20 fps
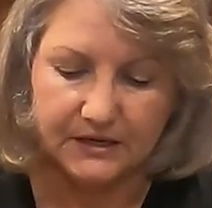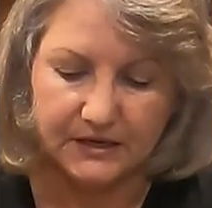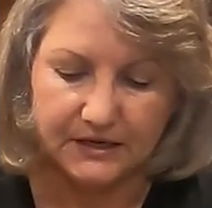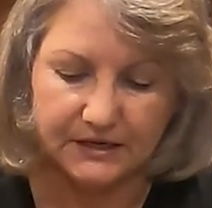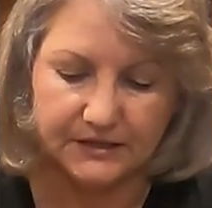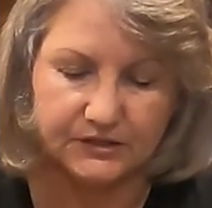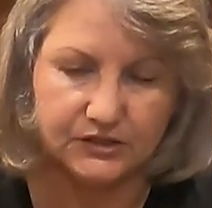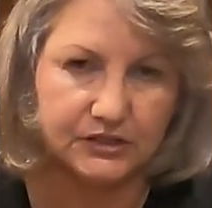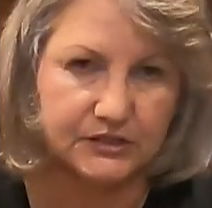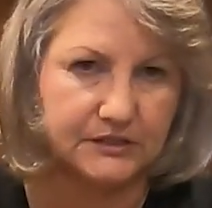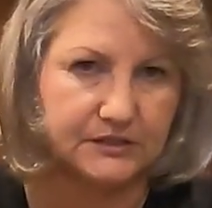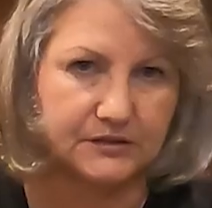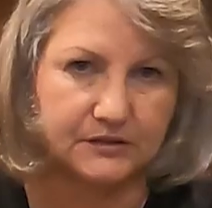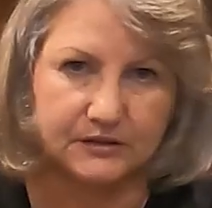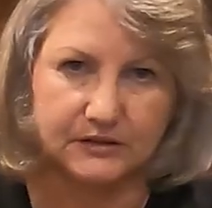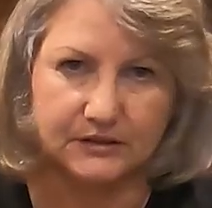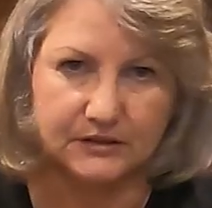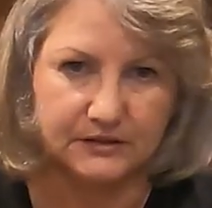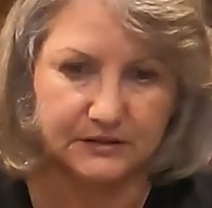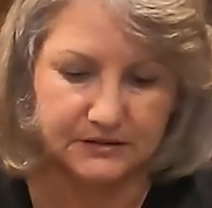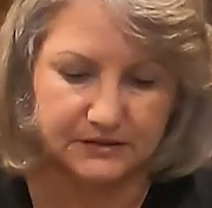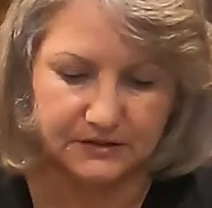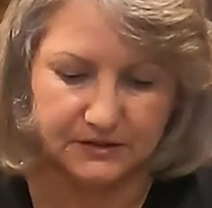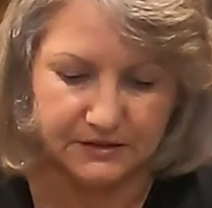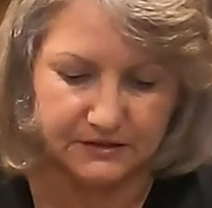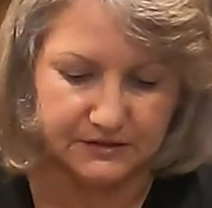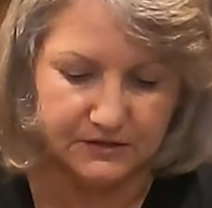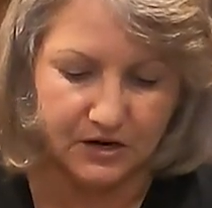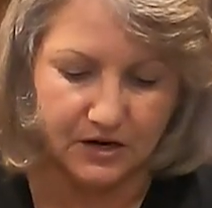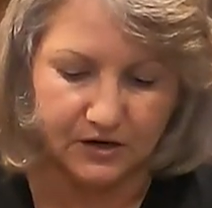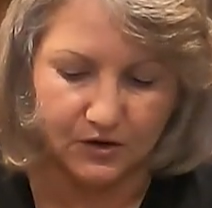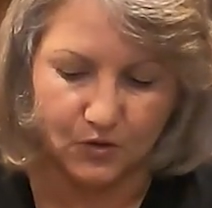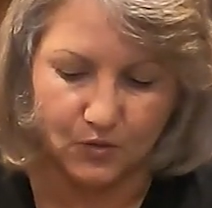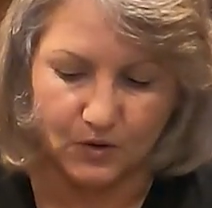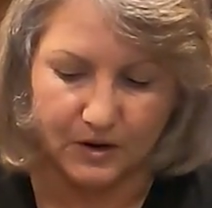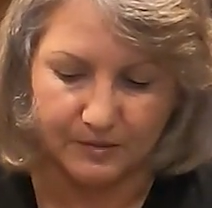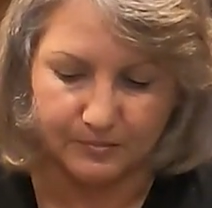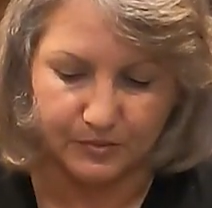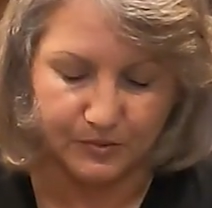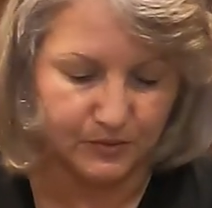It just is not
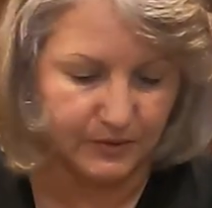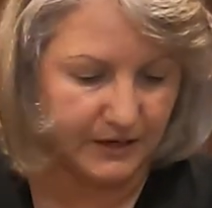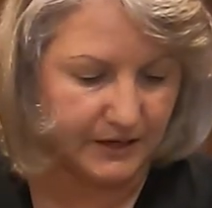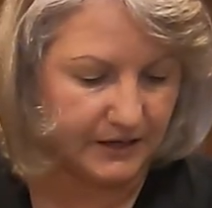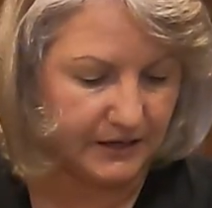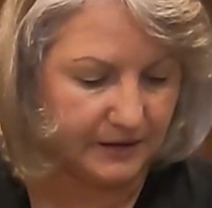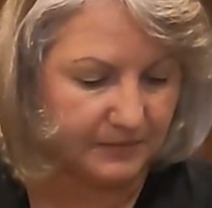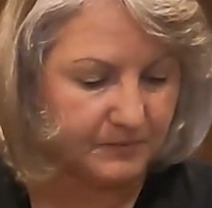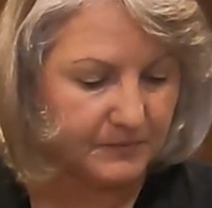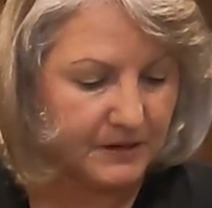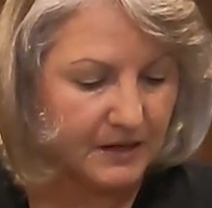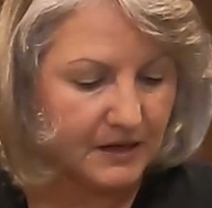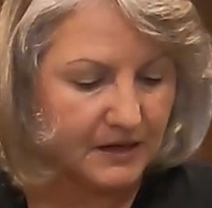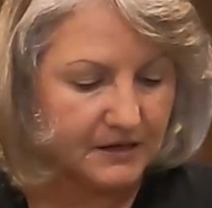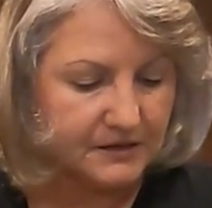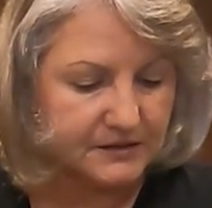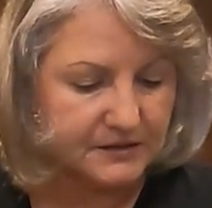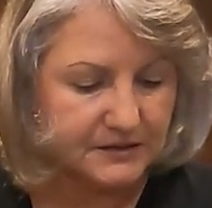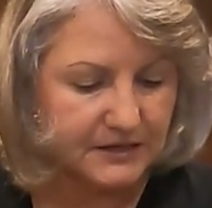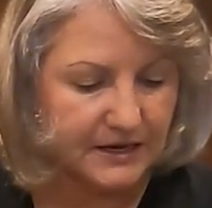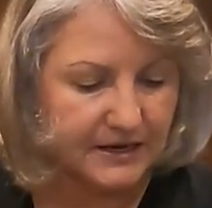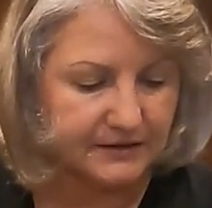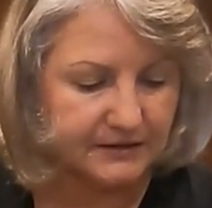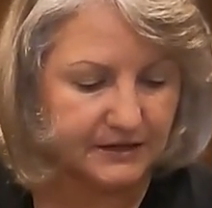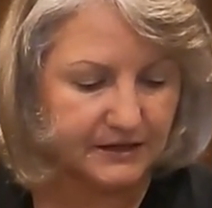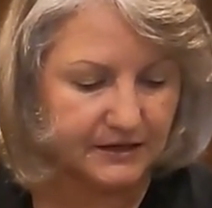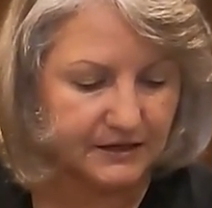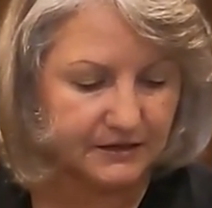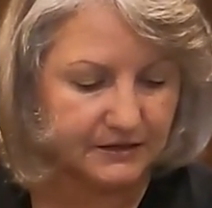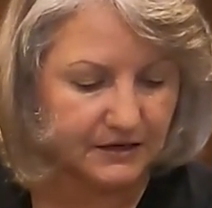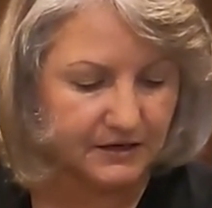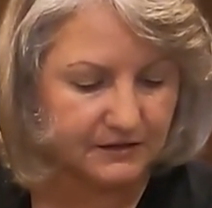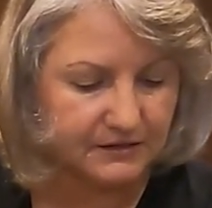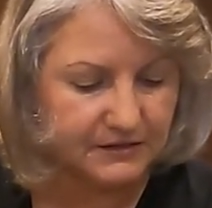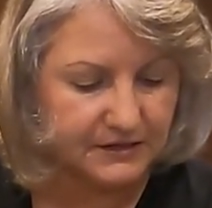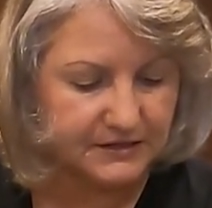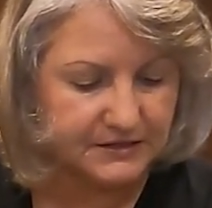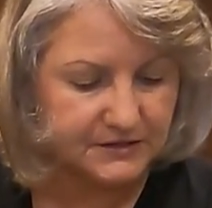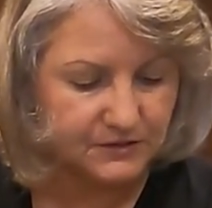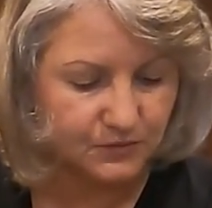cooperating. And then
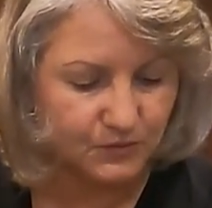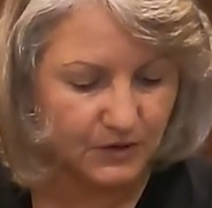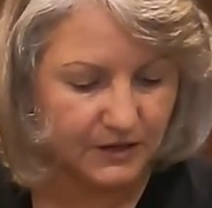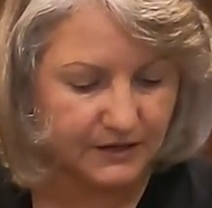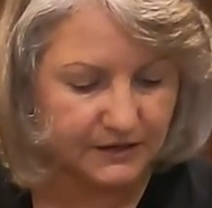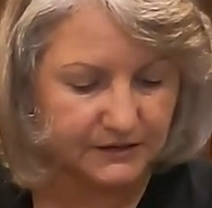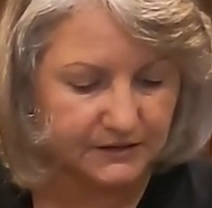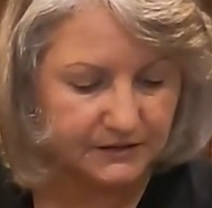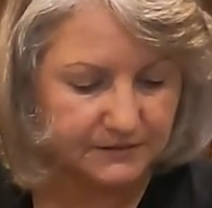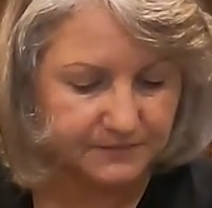this one,